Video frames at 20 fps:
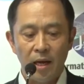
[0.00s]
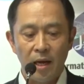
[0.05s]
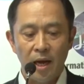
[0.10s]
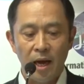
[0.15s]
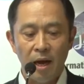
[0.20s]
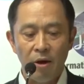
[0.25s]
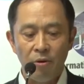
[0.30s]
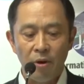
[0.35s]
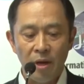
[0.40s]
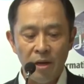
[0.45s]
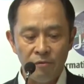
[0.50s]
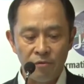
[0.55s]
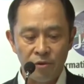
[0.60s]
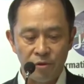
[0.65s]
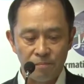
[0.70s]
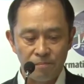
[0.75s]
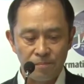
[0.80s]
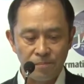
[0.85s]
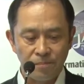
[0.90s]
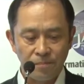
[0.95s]

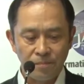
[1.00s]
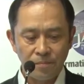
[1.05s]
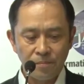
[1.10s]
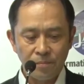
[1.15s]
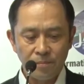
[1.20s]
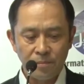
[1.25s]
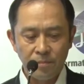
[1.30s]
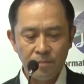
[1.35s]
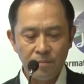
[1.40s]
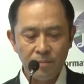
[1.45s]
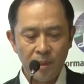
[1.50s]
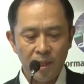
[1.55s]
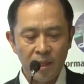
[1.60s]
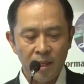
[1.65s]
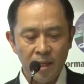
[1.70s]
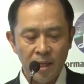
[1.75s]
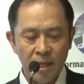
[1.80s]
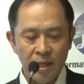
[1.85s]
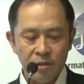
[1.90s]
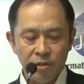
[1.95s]
However,
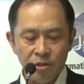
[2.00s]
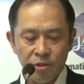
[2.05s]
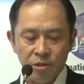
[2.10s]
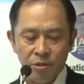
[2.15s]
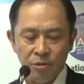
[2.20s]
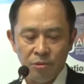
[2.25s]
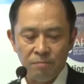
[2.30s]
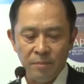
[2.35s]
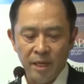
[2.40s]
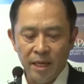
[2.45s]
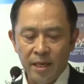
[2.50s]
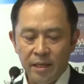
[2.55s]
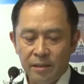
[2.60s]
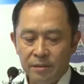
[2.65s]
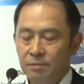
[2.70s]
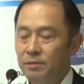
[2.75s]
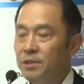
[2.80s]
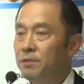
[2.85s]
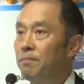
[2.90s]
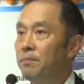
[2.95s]
as you may
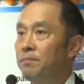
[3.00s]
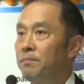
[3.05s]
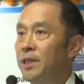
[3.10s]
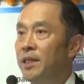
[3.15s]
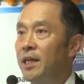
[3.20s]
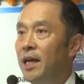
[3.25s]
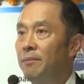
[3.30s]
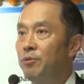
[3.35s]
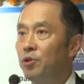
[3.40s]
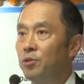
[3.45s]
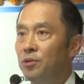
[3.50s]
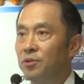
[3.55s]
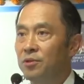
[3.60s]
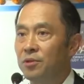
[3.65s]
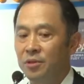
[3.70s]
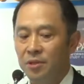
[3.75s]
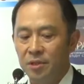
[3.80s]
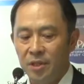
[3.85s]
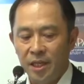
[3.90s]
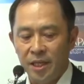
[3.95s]
be able to
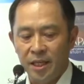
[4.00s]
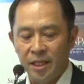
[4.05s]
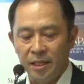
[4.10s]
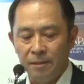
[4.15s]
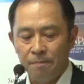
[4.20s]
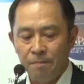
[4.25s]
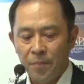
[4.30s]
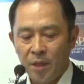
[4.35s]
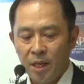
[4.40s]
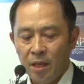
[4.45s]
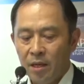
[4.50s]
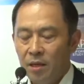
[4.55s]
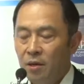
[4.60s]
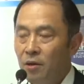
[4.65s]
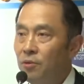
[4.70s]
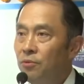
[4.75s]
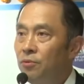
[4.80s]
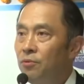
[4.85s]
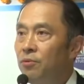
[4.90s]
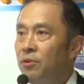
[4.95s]
see,
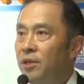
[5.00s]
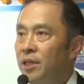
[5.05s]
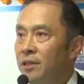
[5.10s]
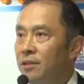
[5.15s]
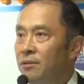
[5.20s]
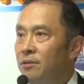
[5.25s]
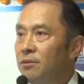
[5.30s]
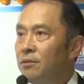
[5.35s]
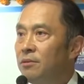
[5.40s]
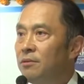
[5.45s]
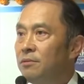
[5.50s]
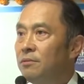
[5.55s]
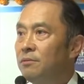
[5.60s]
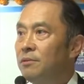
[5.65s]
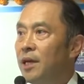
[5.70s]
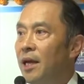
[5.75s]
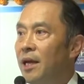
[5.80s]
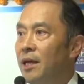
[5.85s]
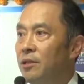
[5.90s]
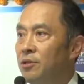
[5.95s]
real
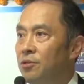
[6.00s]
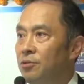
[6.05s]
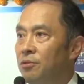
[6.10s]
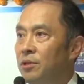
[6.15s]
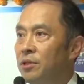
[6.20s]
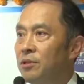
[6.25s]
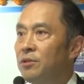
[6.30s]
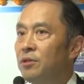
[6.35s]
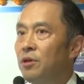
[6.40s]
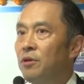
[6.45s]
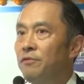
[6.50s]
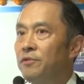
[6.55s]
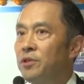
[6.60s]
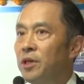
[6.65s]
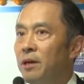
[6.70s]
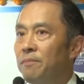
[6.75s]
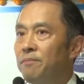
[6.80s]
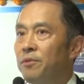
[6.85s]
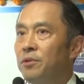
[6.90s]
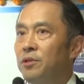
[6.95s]
entrance of
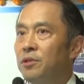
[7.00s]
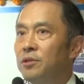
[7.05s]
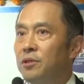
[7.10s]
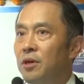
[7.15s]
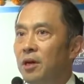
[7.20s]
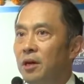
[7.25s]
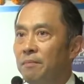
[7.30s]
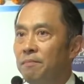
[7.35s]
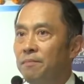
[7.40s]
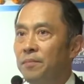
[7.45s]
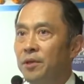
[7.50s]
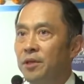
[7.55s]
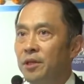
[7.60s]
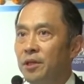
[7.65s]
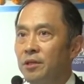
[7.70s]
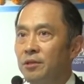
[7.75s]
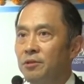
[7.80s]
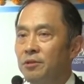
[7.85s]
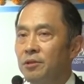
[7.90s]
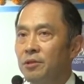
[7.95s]
Japanese
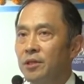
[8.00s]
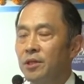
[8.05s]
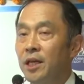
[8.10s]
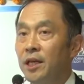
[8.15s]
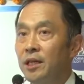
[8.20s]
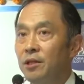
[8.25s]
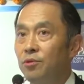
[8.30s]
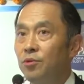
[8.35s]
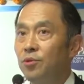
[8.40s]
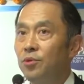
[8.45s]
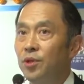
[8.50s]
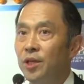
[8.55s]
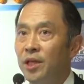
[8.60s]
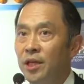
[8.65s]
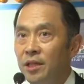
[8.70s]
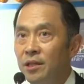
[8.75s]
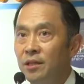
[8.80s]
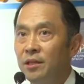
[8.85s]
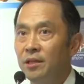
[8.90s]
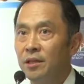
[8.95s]
companies into
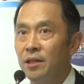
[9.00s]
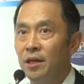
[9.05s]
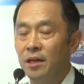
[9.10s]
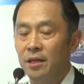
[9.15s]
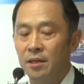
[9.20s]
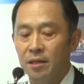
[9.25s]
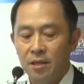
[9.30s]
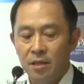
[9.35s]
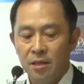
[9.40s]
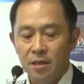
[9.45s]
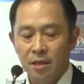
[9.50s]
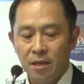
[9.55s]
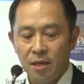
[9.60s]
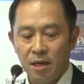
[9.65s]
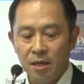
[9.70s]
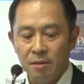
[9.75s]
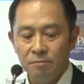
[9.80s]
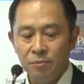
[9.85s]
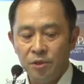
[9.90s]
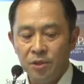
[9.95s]
India
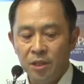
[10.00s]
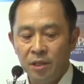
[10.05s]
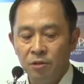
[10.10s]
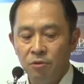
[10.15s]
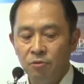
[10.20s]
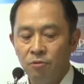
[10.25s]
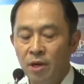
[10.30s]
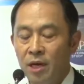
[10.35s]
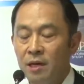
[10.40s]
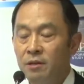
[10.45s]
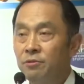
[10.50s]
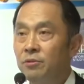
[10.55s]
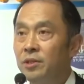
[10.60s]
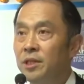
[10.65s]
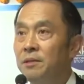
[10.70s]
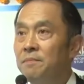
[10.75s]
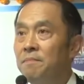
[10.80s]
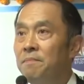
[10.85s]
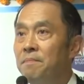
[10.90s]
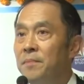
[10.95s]
comes in around
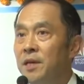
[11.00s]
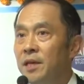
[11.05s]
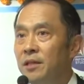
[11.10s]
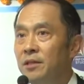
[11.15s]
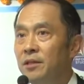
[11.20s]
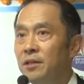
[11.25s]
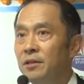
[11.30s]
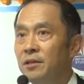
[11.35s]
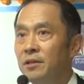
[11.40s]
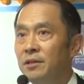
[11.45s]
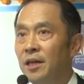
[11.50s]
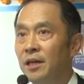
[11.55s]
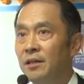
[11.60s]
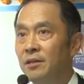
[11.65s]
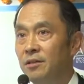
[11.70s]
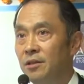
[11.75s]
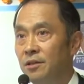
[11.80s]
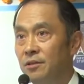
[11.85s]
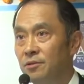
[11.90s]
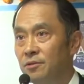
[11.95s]
in mid
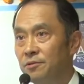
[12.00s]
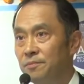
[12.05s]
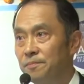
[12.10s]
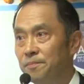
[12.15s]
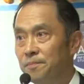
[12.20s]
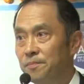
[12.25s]
90s.